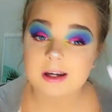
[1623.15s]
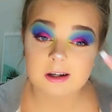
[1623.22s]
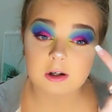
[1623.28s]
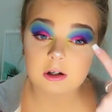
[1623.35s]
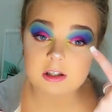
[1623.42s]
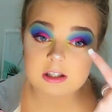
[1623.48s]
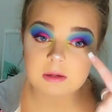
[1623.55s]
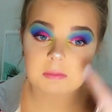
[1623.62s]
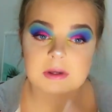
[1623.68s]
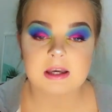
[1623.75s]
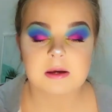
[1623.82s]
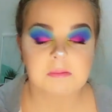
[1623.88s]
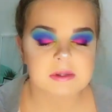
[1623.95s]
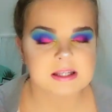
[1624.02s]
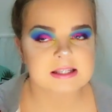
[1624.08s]
I got some
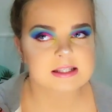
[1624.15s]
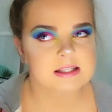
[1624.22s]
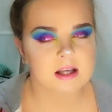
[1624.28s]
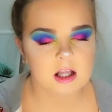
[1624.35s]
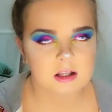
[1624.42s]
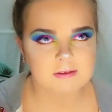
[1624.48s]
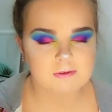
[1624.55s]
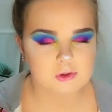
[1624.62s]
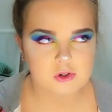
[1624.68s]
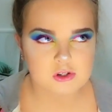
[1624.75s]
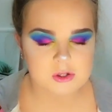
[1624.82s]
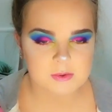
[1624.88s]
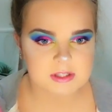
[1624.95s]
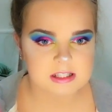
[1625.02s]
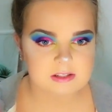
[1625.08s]
here, but this is a colourful look,
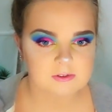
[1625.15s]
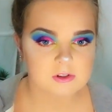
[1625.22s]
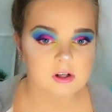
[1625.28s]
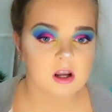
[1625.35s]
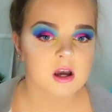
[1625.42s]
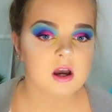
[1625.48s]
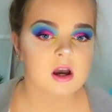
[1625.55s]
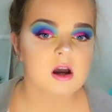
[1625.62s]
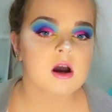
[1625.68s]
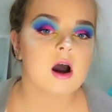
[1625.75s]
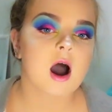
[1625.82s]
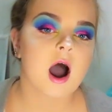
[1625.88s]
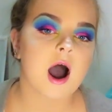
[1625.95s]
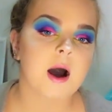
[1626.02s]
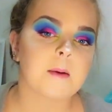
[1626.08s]
so it's different.
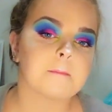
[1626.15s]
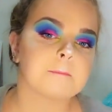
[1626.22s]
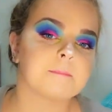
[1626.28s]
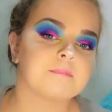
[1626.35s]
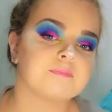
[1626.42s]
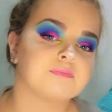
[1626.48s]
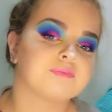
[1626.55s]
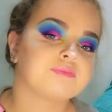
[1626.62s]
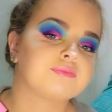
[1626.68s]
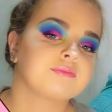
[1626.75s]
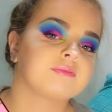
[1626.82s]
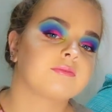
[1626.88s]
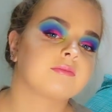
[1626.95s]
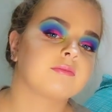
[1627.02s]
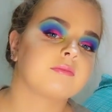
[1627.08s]
Um,
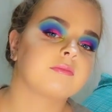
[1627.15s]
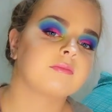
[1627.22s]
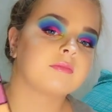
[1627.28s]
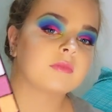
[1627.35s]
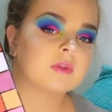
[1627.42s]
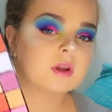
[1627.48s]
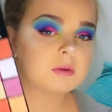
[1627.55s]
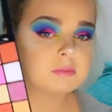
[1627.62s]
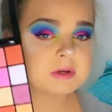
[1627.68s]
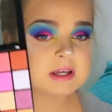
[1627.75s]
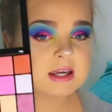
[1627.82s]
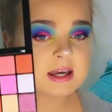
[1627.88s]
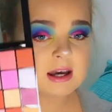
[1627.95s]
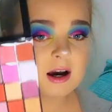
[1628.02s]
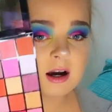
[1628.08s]
but
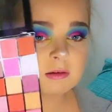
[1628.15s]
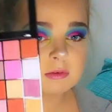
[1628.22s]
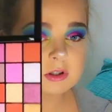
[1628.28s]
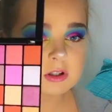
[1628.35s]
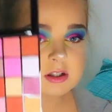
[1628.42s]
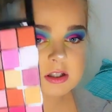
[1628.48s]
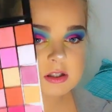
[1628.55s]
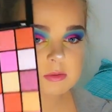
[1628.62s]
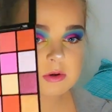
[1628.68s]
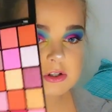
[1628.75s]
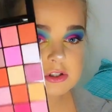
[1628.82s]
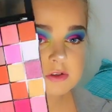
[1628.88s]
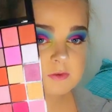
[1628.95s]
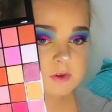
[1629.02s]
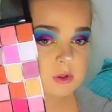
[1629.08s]
yeah, I'm gonna
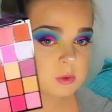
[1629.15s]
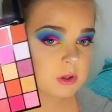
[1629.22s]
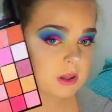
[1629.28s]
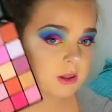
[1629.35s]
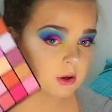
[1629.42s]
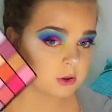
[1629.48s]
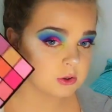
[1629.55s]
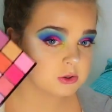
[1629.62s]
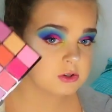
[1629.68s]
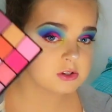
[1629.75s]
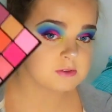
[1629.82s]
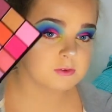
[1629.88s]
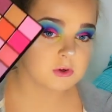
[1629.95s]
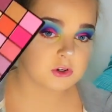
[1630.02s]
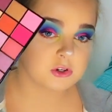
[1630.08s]
swatch a few of
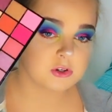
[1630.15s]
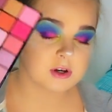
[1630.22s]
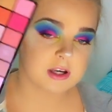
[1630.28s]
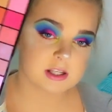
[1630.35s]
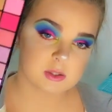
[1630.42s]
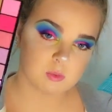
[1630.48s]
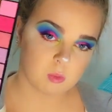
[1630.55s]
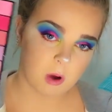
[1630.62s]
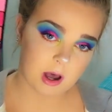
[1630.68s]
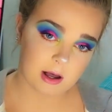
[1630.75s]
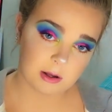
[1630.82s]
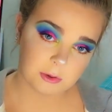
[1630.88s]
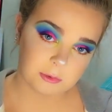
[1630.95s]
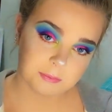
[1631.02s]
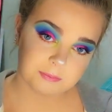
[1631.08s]
those for you as
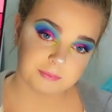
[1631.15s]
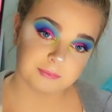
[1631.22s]
well.